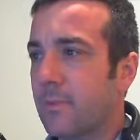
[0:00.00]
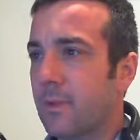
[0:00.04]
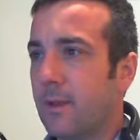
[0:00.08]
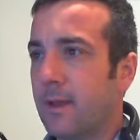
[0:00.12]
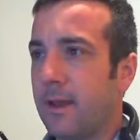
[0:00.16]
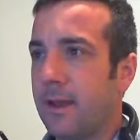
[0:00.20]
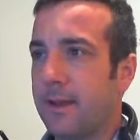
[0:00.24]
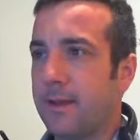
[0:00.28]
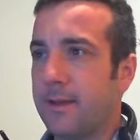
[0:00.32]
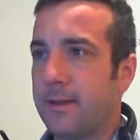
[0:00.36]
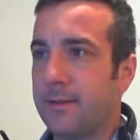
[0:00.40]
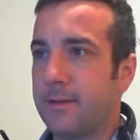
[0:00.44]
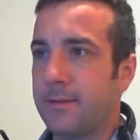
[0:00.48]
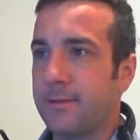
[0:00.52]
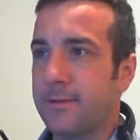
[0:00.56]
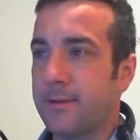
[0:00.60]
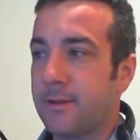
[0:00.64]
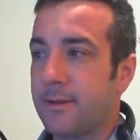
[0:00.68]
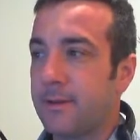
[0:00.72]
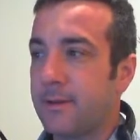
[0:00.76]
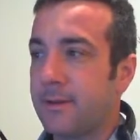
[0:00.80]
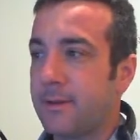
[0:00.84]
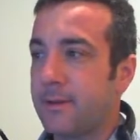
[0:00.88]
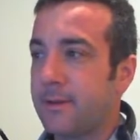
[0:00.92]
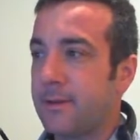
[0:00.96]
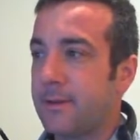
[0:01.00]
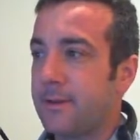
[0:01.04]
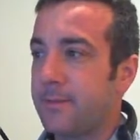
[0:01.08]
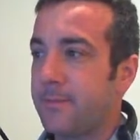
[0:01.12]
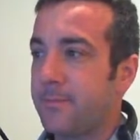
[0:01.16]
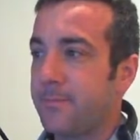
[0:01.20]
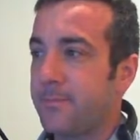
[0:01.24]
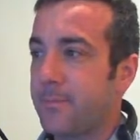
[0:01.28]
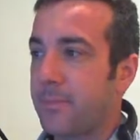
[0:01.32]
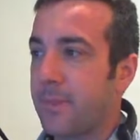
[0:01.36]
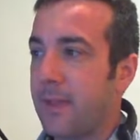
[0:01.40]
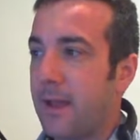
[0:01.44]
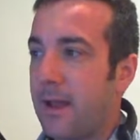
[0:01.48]
And
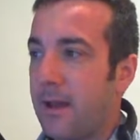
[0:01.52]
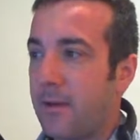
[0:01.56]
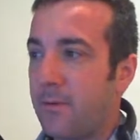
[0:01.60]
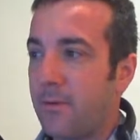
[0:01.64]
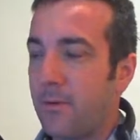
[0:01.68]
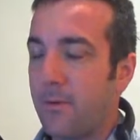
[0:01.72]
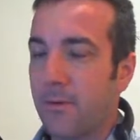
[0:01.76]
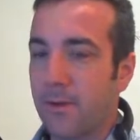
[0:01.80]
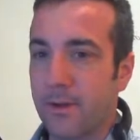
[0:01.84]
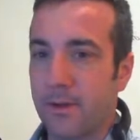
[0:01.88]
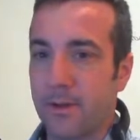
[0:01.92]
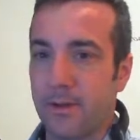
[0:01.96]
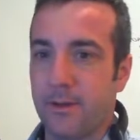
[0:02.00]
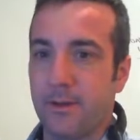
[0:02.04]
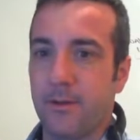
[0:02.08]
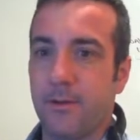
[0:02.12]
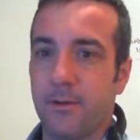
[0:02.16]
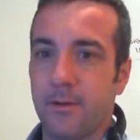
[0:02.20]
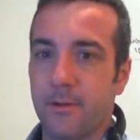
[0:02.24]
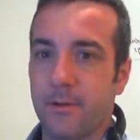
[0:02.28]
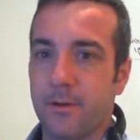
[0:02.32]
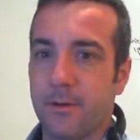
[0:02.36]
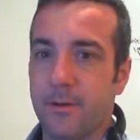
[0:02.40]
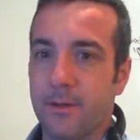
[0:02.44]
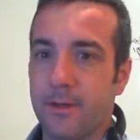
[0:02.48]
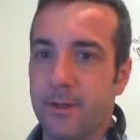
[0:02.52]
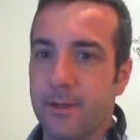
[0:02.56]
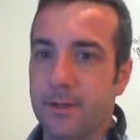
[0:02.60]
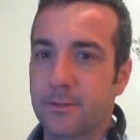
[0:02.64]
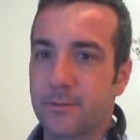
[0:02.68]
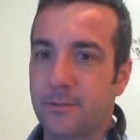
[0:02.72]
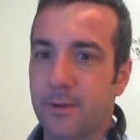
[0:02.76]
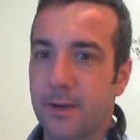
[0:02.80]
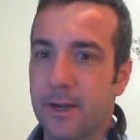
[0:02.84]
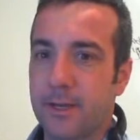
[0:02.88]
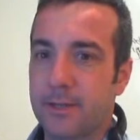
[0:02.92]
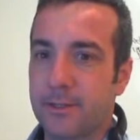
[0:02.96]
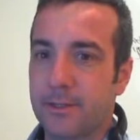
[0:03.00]
now what we're going to do is
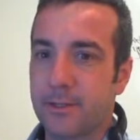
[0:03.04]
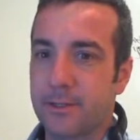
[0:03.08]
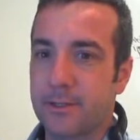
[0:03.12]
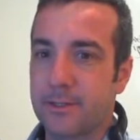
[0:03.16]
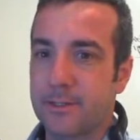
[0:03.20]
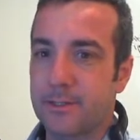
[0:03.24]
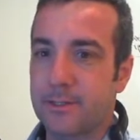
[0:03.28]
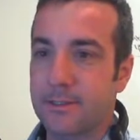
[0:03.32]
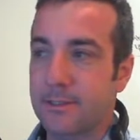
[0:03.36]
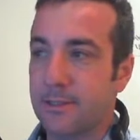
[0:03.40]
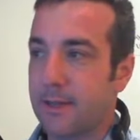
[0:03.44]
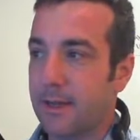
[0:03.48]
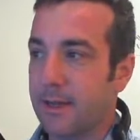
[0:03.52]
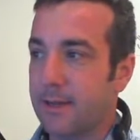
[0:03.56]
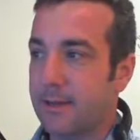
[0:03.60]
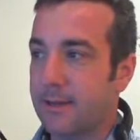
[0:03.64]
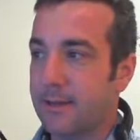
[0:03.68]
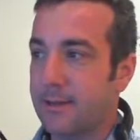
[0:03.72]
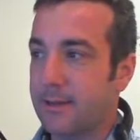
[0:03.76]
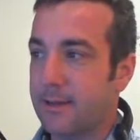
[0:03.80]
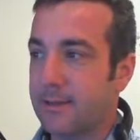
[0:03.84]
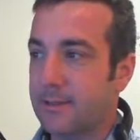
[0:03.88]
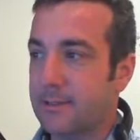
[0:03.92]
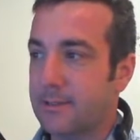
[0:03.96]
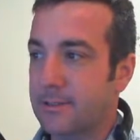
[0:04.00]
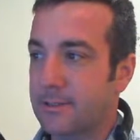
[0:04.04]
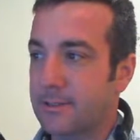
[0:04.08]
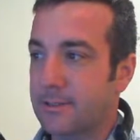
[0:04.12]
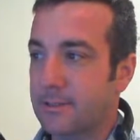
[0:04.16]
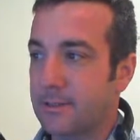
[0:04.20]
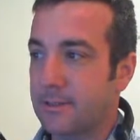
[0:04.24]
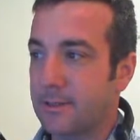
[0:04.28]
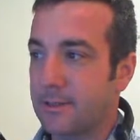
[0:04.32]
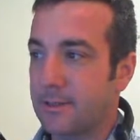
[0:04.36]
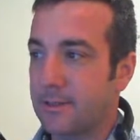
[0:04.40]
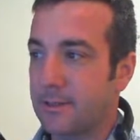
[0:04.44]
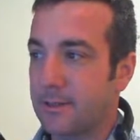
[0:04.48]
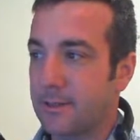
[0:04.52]
we're actually going to select this
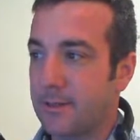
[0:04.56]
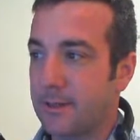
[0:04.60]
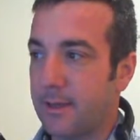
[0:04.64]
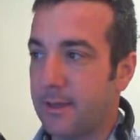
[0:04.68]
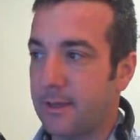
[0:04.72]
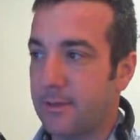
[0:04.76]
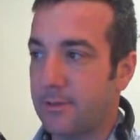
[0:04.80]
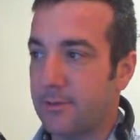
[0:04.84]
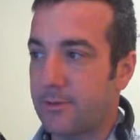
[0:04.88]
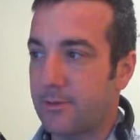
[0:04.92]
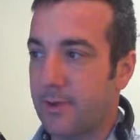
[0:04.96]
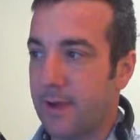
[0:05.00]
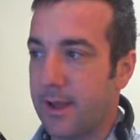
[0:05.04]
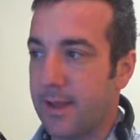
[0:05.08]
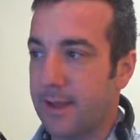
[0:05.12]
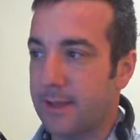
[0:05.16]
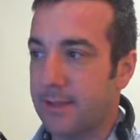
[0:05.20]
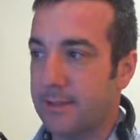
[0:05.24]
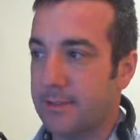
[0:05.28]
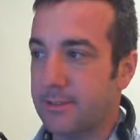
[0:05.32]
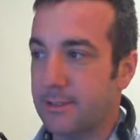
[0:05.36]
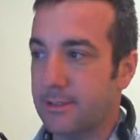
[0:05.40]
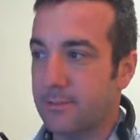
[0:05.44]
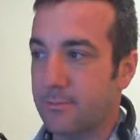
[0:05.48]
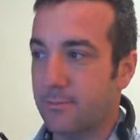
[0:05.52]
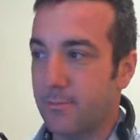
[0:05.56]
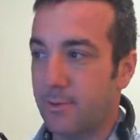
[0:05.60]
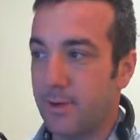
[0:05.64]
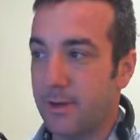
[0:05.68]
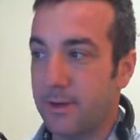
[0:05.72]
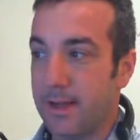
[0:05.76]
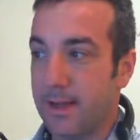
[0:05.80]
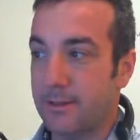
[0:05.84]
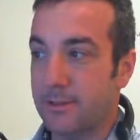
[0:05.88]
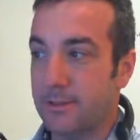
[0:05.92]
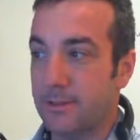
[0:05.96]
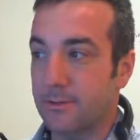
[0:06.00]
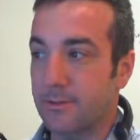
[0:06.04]
and drag it just 1
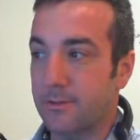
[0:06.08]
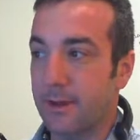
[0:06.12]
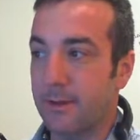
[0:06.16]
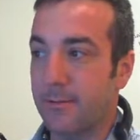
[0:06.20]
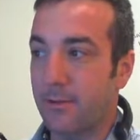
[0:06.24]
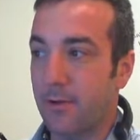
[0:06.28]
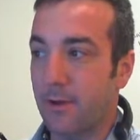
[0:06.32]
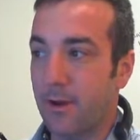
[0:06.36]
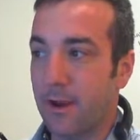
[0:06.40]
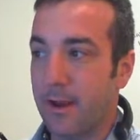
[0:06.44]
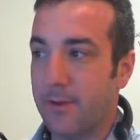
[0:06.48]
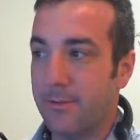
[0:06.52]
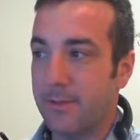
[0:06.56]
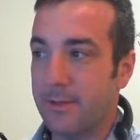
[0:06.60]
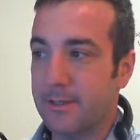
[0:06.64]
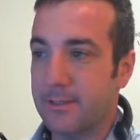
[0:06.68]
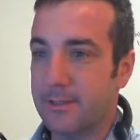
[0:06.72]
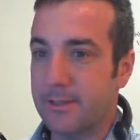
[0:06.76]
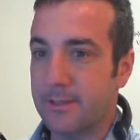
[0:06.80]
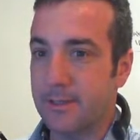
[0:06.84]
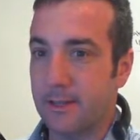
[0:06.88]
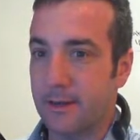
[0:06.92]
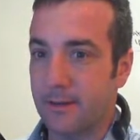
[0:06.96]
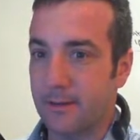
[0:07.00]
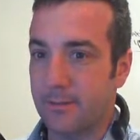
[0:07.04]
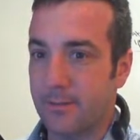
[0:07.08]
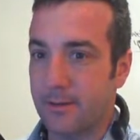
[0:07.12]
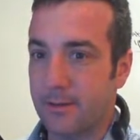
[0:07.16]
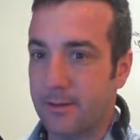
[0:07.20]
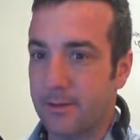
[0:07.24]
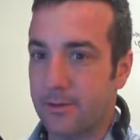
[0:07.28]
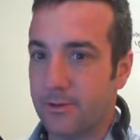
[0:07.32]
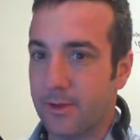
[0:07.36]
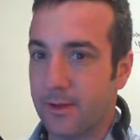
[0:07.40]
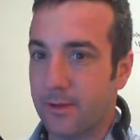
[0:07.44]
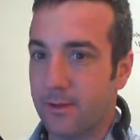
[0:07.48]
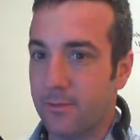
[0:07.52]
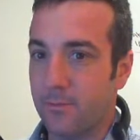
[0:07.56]
down. So I'm grabbing the center of it,
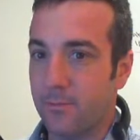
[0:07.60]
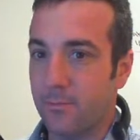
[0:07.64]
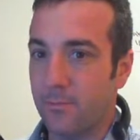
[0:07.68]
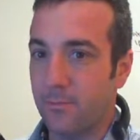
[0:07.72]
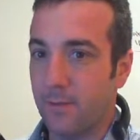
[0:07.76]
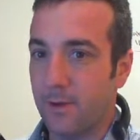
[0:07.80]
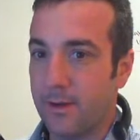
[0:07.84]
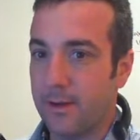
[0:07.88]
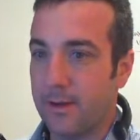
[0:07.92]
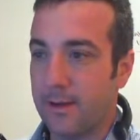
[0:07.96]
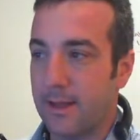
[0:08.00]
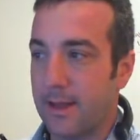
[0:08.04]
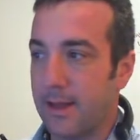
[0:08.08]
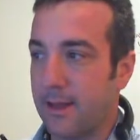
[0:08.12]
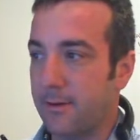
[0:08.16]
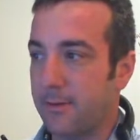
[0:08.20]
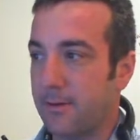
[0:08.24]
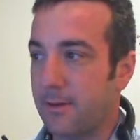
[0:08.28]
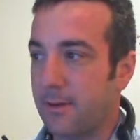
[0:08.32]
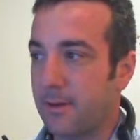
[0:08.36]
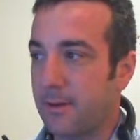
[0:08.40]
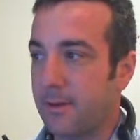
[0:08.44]
dragging 1 down,